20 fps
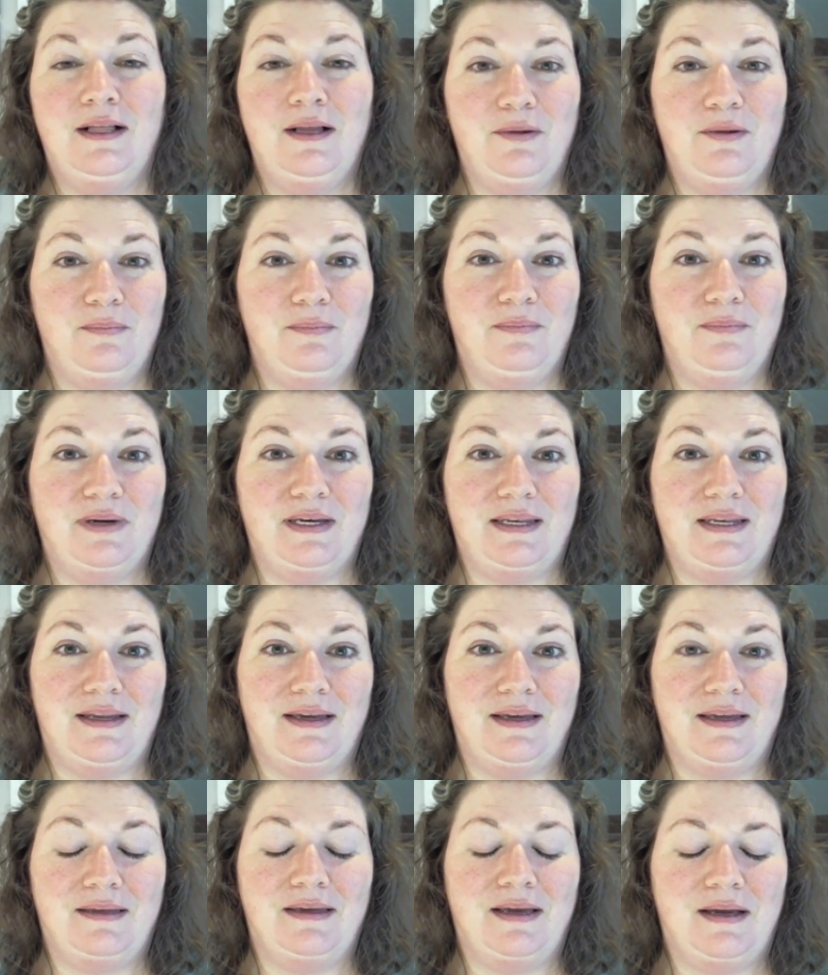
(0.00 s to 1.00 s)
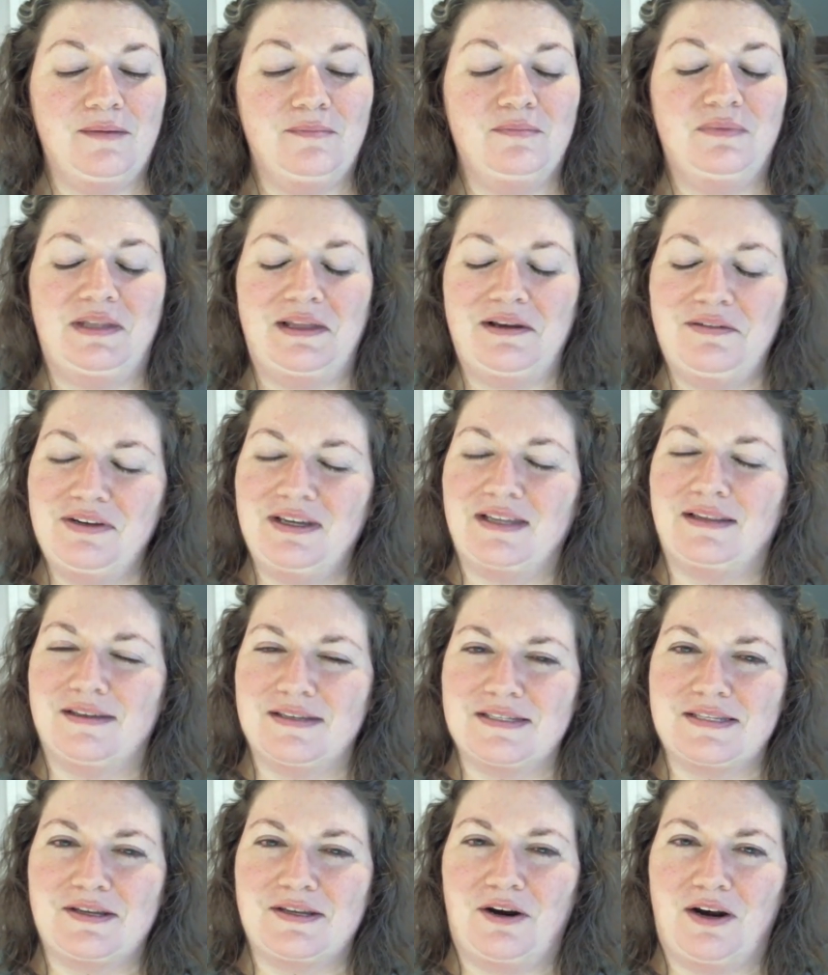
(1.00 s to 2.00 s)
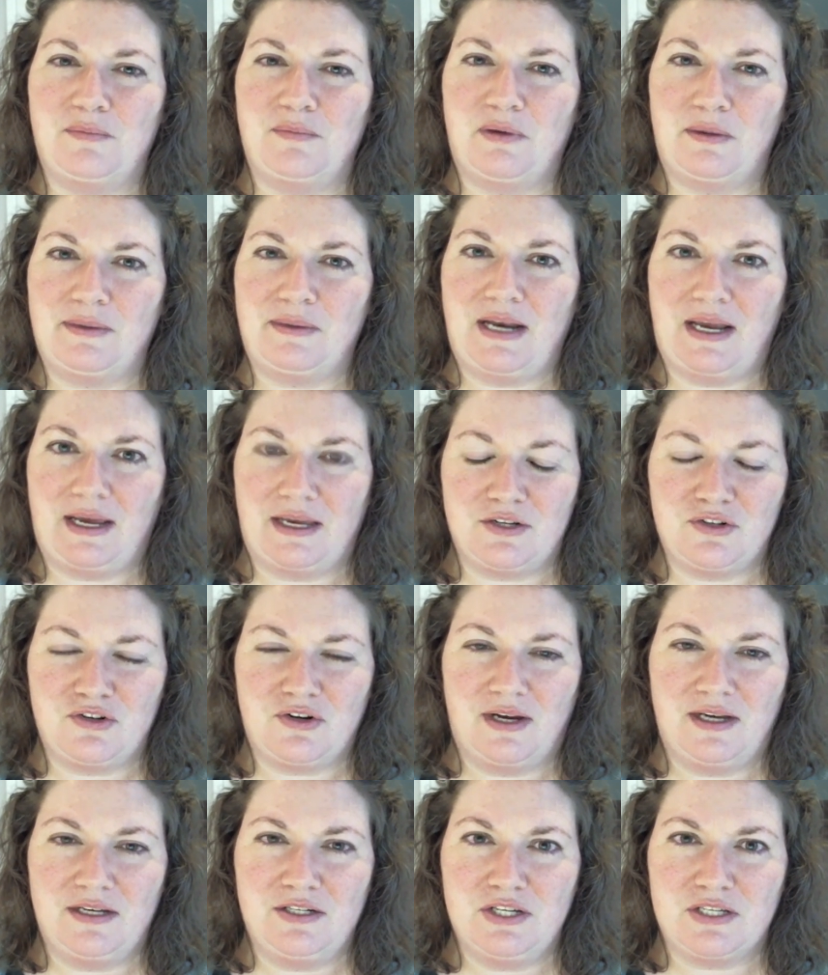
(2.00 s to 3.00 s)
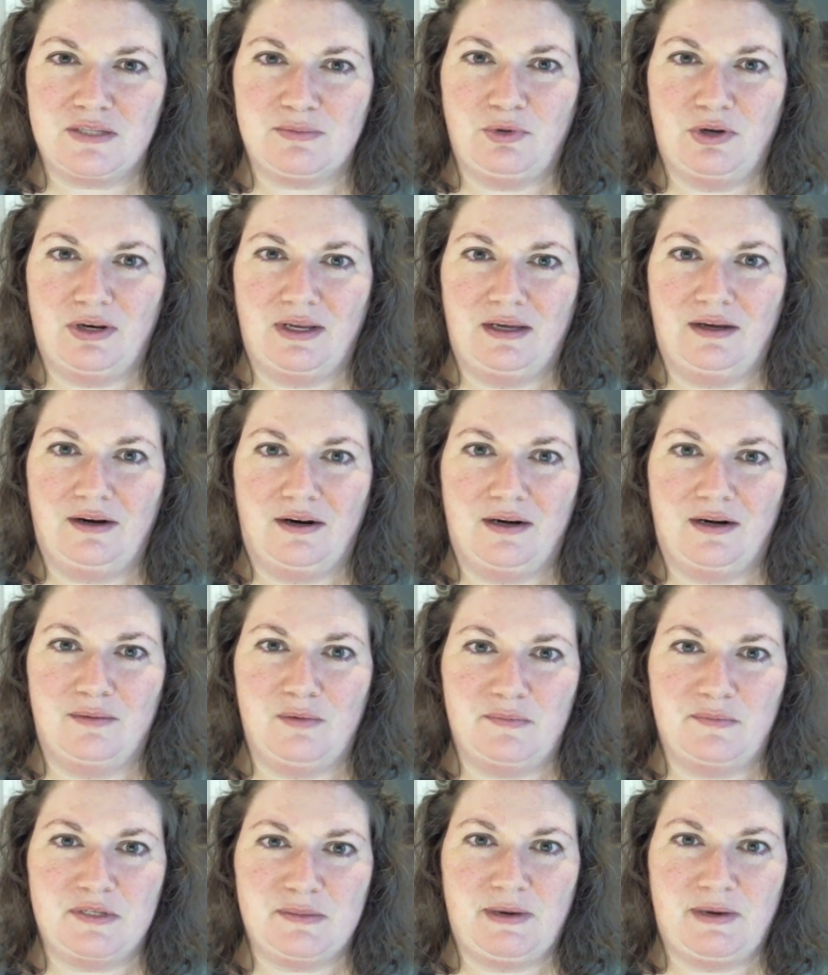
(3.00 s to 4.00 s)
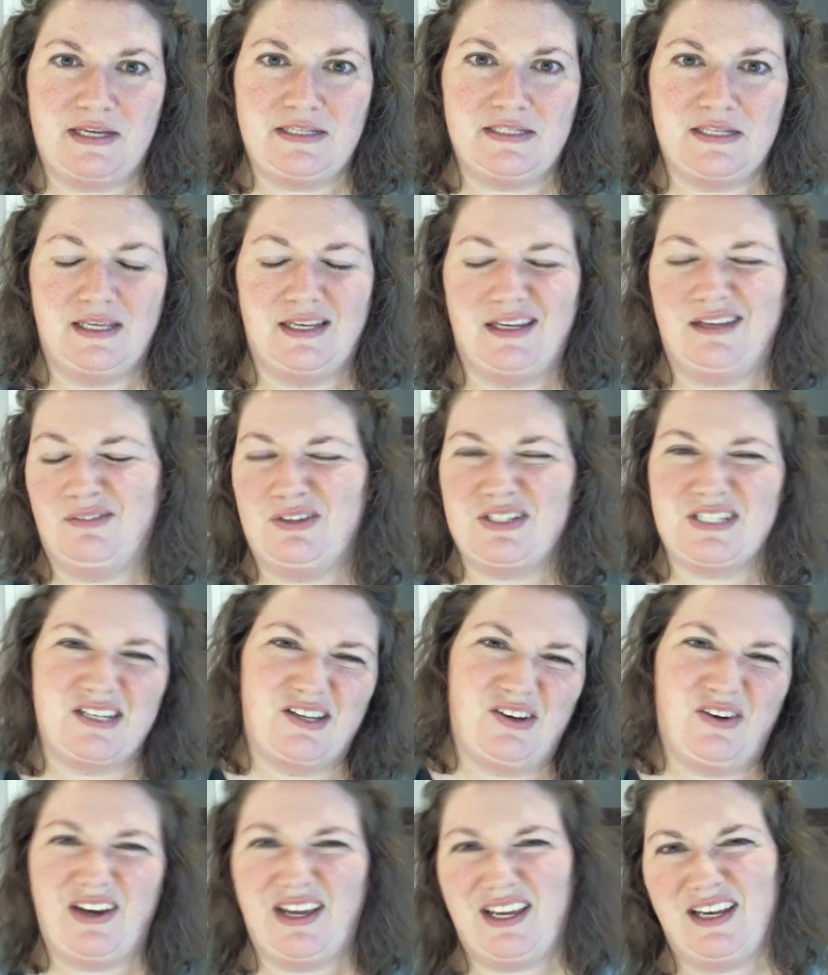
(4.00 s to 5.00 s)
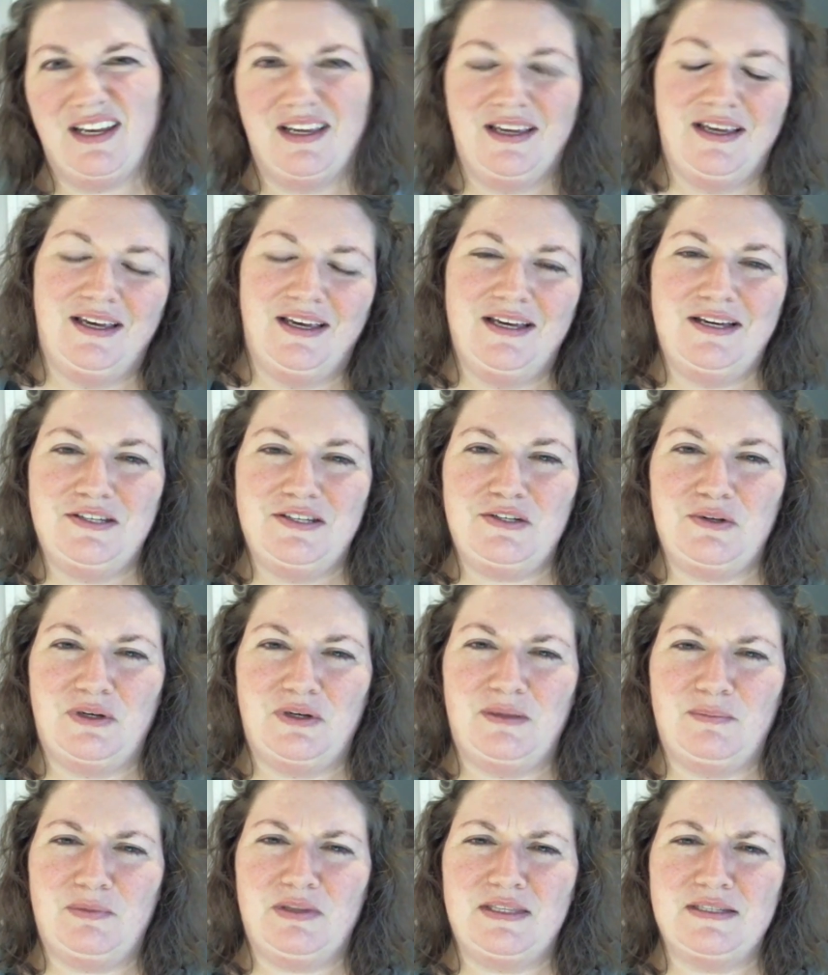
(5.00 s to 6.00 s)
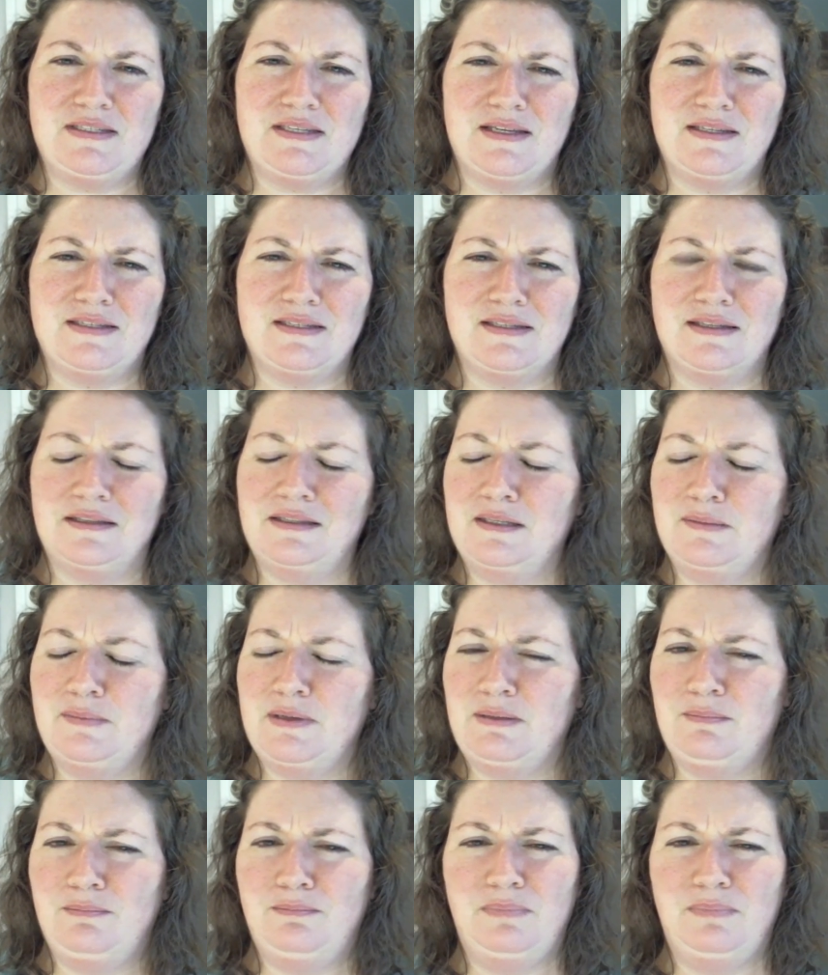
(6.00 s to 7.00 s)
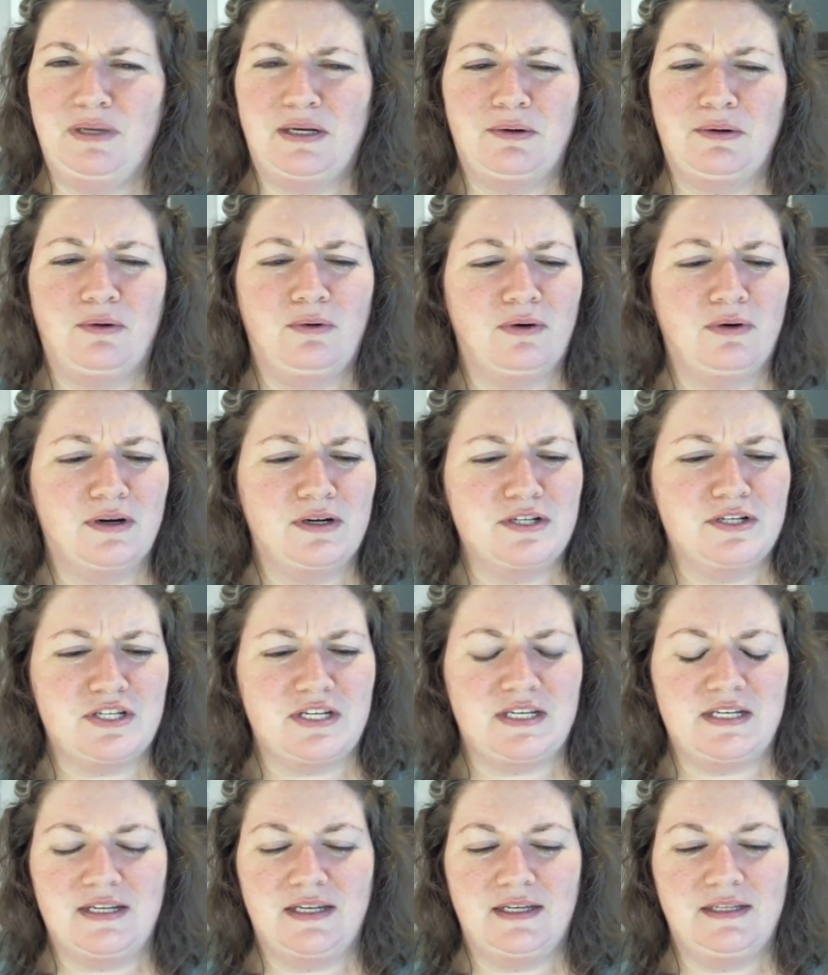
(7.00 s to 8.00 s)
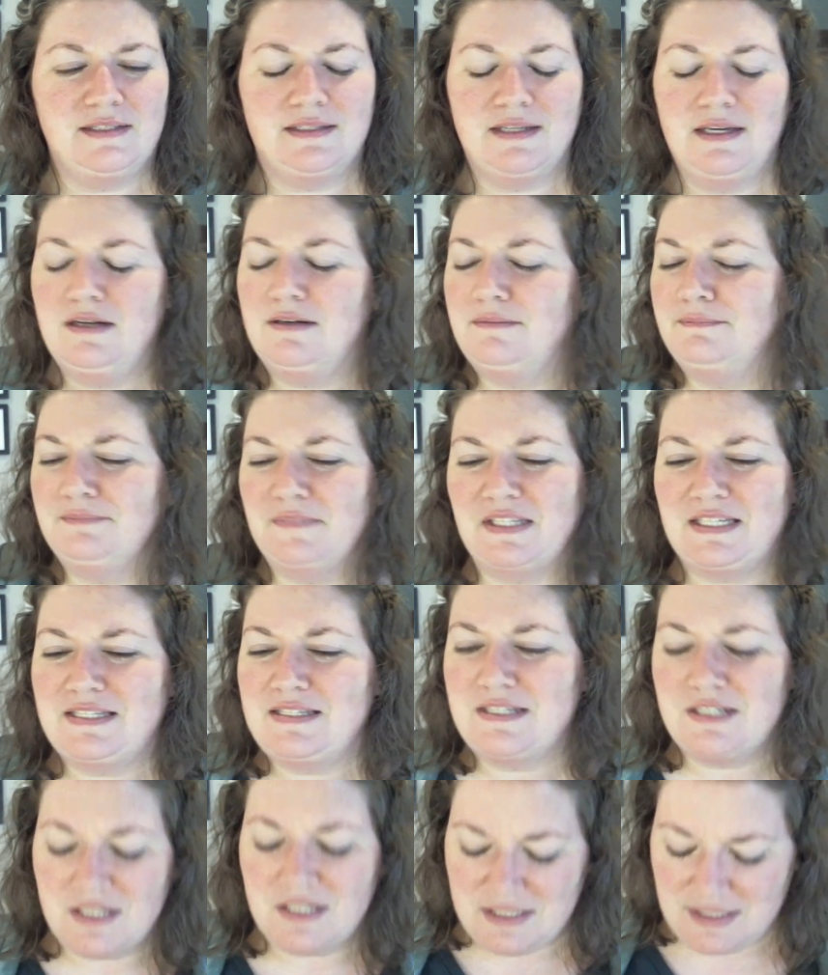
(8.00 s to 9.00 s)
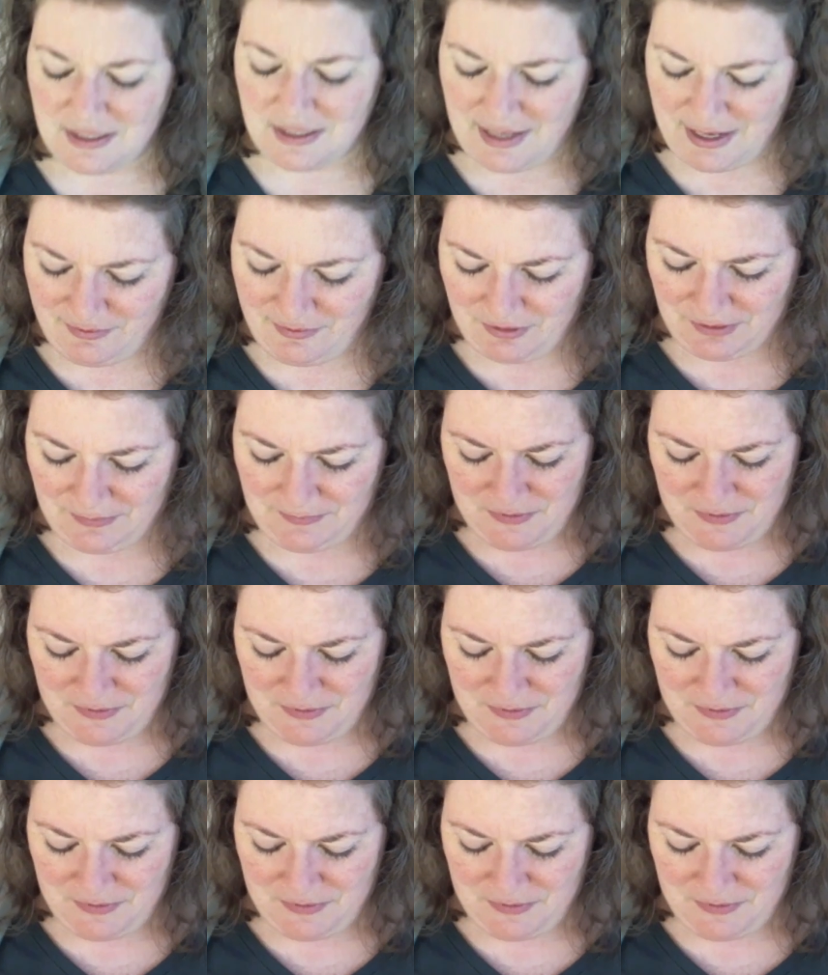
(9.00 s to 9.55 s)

but I'm loving this cardamom, and I had tried just putting cardamom spice in. It wasn't quite doing it, but this has a little bit of bitter orange, and oh, that's just delightful.